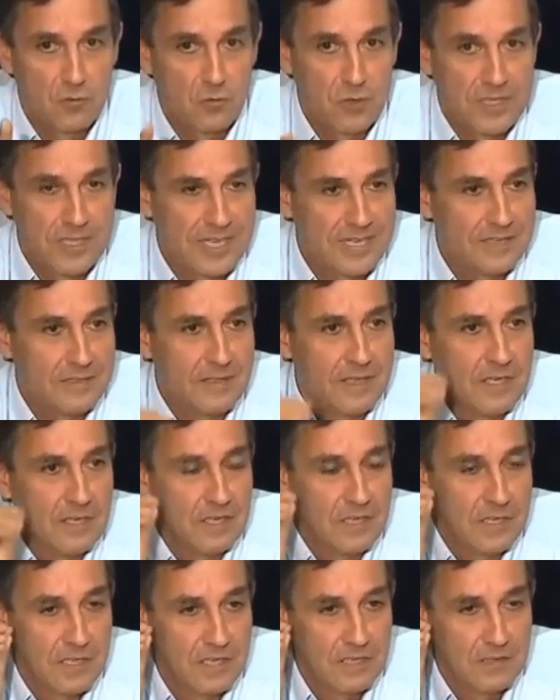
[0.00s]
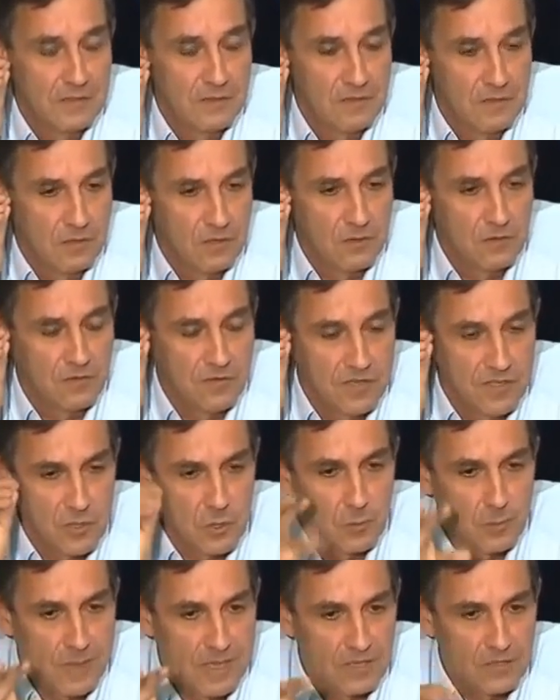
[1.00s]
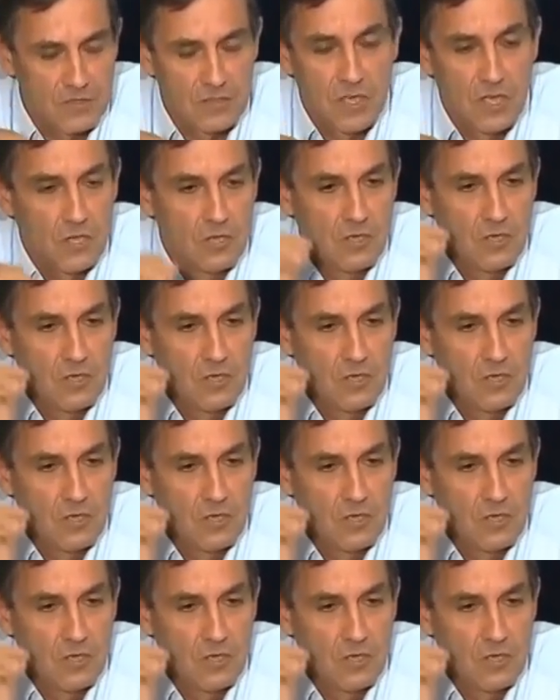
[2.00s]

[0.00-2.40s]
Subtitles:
when I hear things about